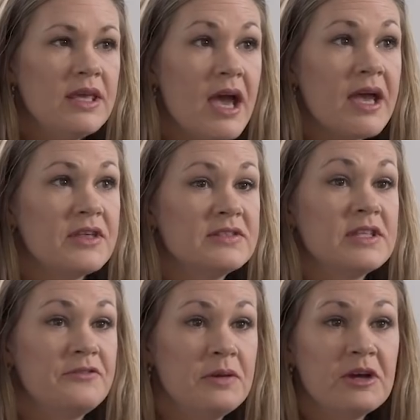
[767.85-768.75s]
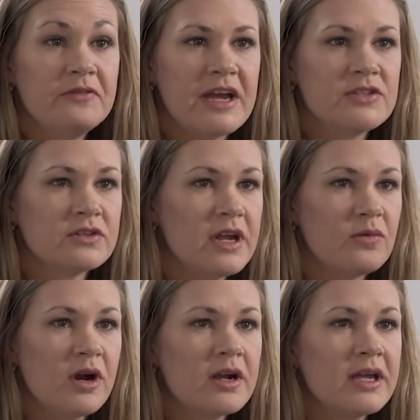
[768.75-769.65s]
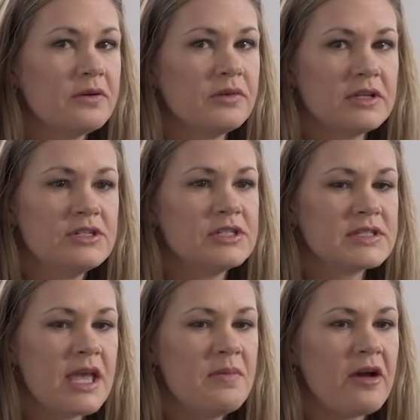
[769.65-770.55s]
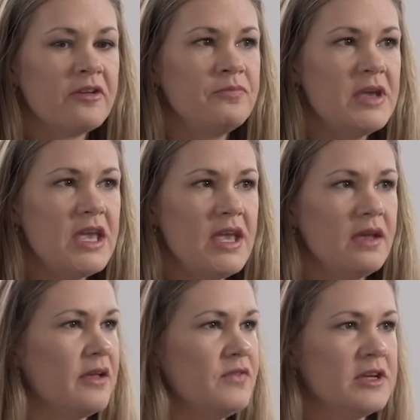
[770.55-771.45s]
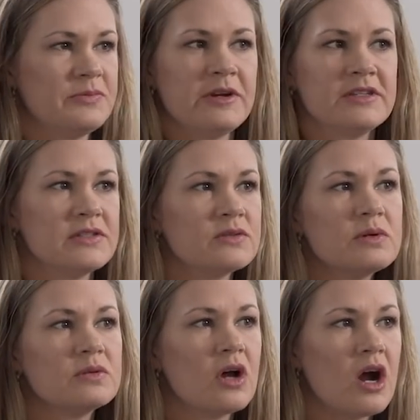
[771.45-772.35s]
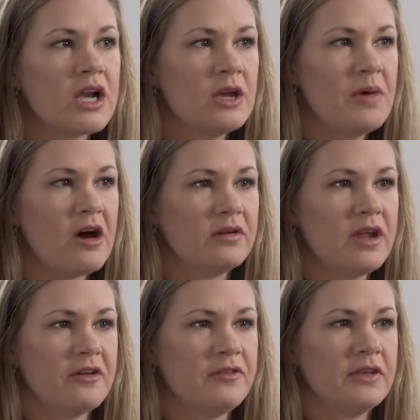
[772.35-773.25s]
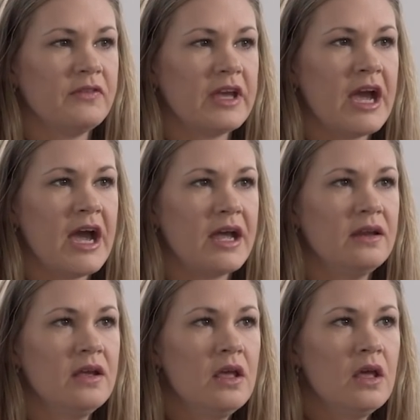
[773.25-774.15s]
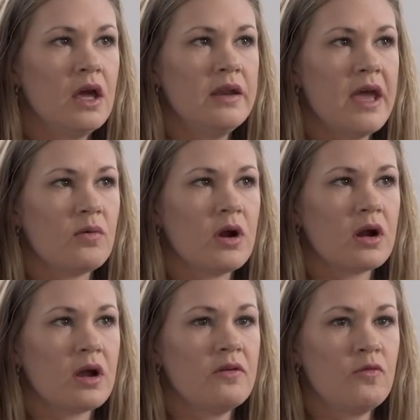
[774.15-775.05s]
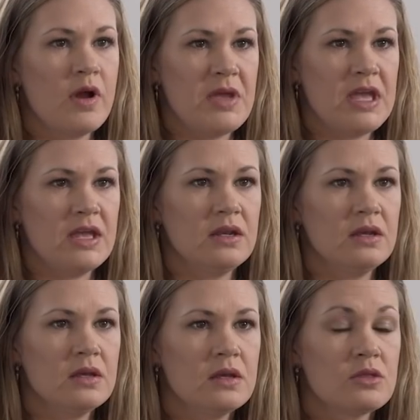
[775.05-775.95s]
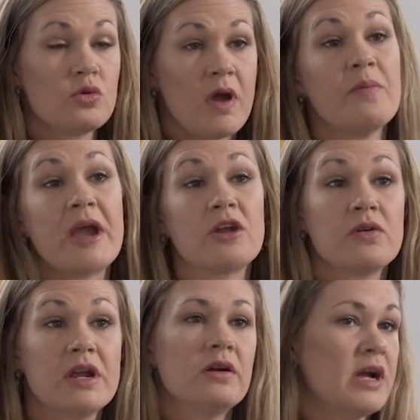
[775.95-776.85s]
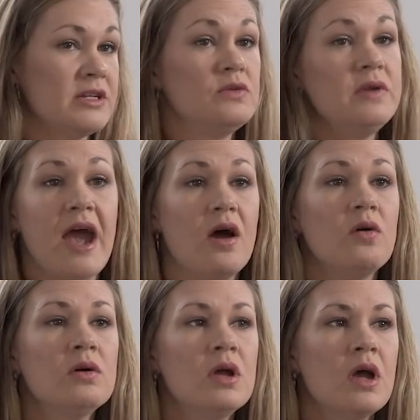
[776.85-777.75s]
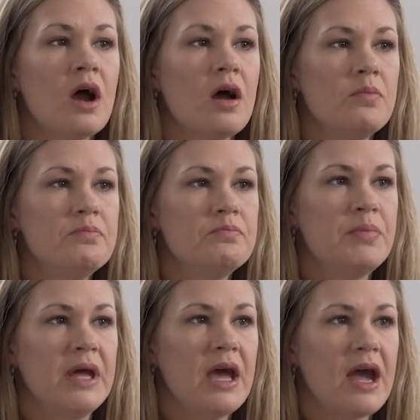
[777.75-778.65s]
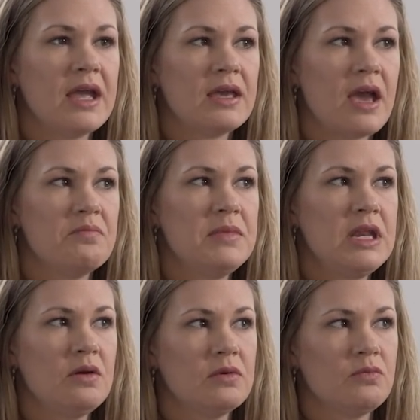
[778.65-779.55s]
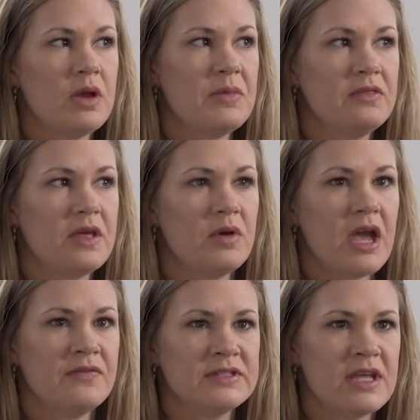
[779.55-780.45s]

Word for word: Yeah, it's the Female Advisor Network, and it really just came out of me and the experiences we were talking about, not feeling like I had a network of women throughout my career. I do now, um, but I kept meeting with women that we had the